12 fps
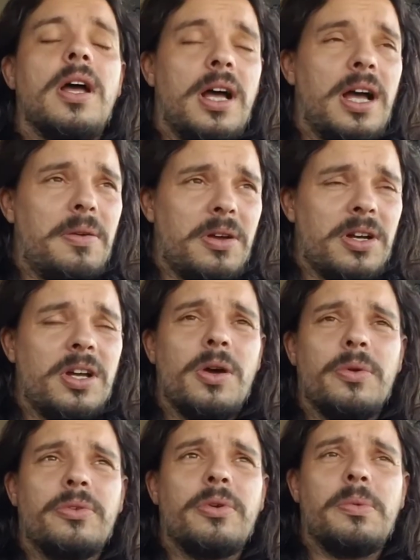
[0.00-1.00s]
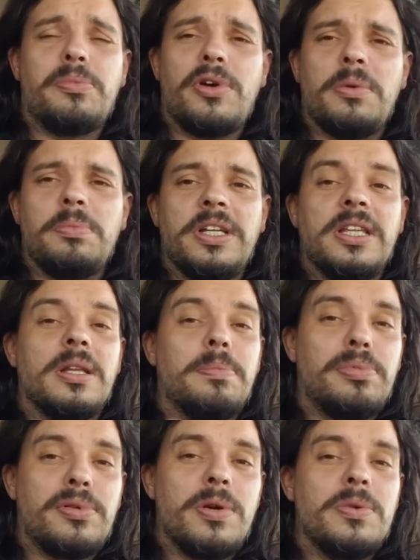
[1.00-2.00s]
I'm going to go through it properly, the
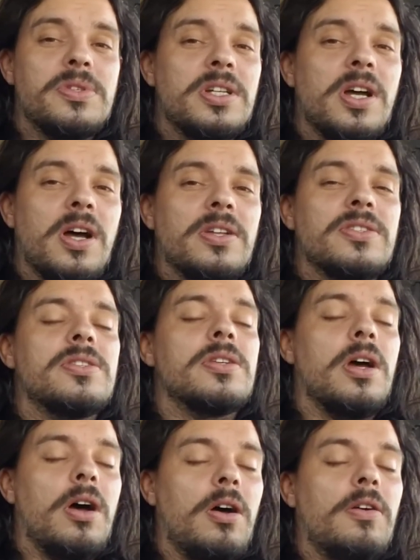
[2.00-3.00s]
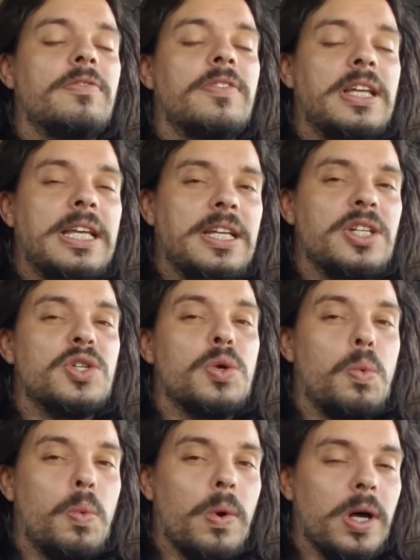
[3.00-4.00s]
pros and cons of each
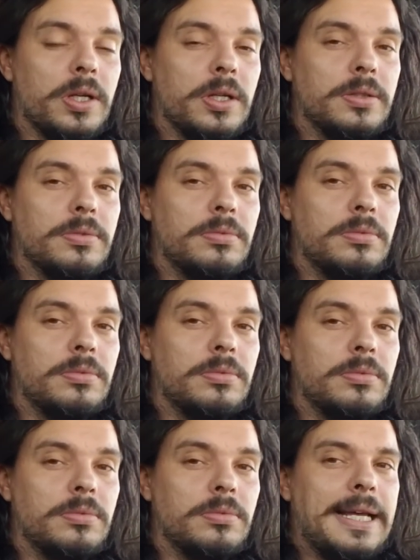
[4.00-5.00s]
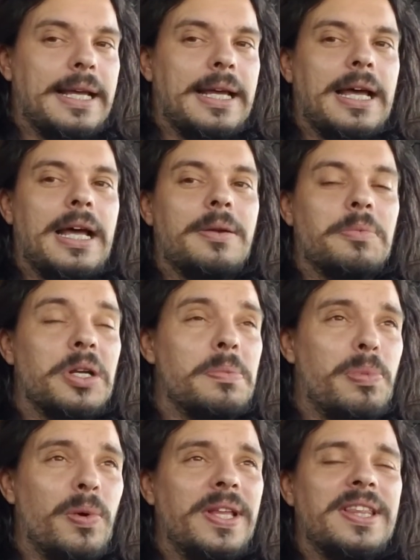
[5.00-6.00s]
one, and I'm going to
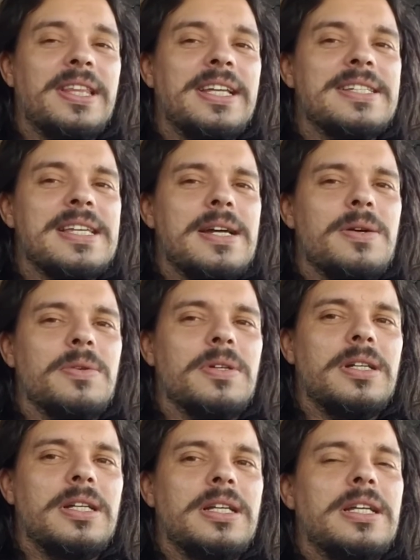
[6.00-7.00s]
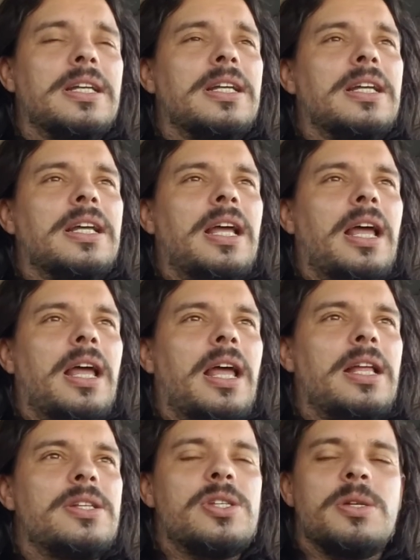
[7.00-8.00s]
point things out,
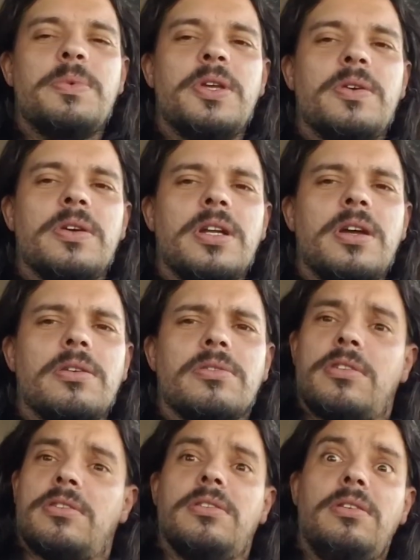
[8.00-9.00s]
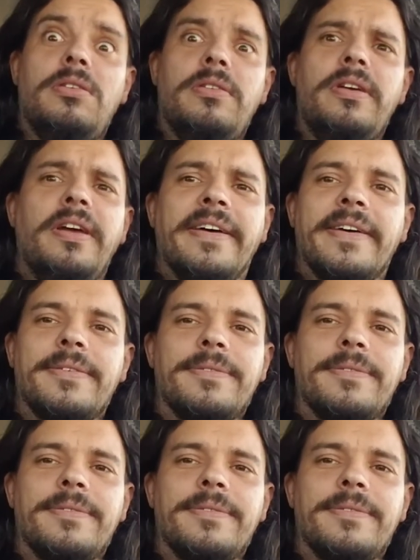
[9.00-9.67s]
and some of you are going to go, oh yeah.